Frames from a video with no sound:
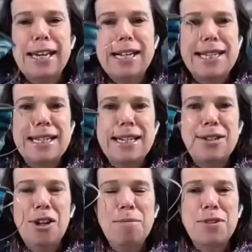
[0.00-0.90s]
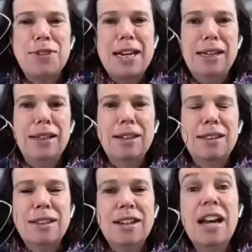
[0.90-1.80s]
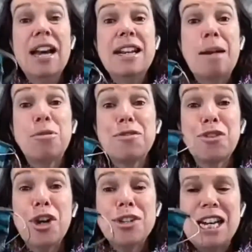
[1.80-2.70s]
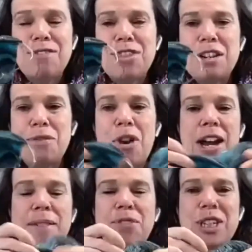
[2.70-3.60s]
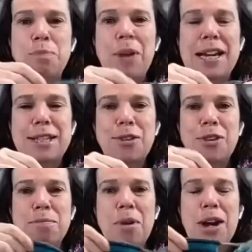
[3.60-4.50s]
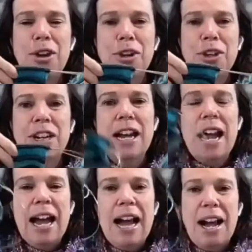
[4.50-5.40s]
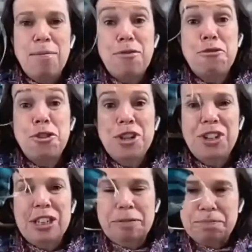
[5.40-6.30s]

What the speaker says: guess in terms of getting the number of rows and everything right, just based on my own foot.